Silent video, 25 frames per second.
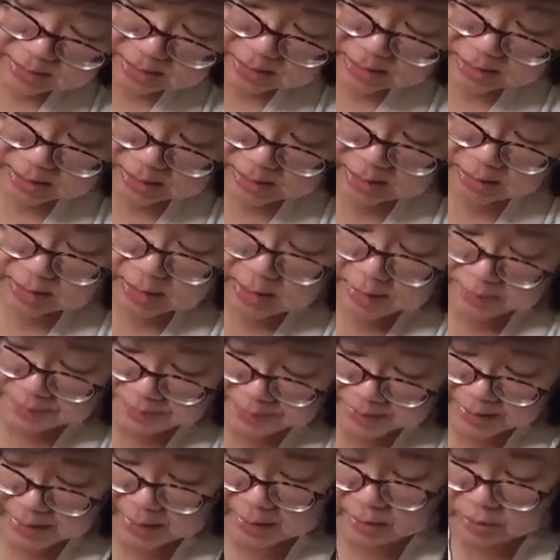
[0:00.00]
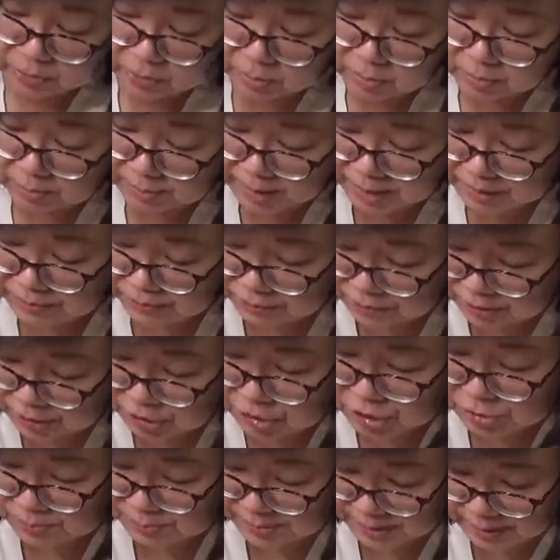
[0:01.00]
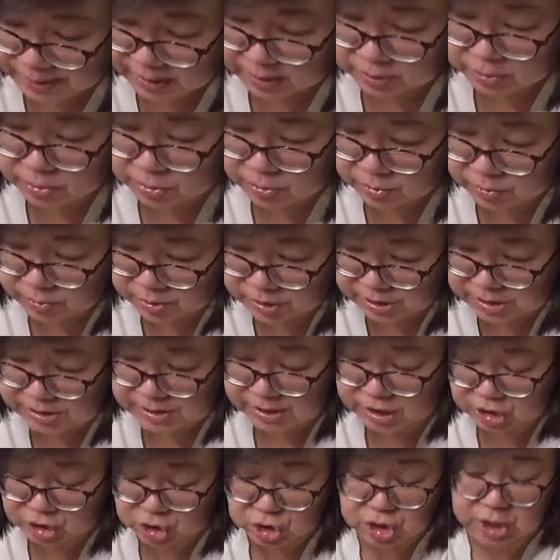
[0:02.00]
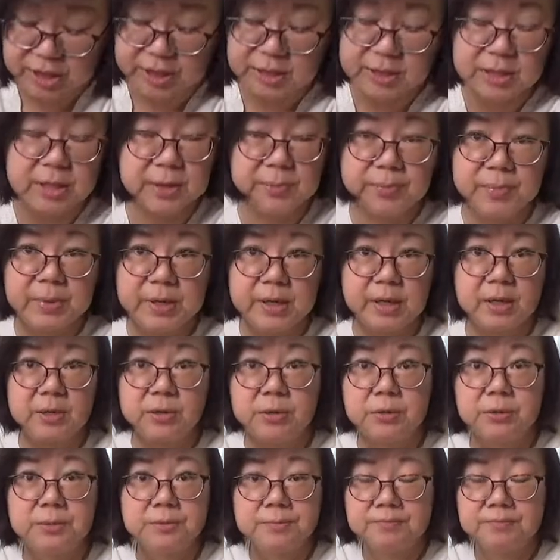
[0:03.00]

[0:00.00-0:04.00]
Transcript: learning the piano, my first piano was a China piano,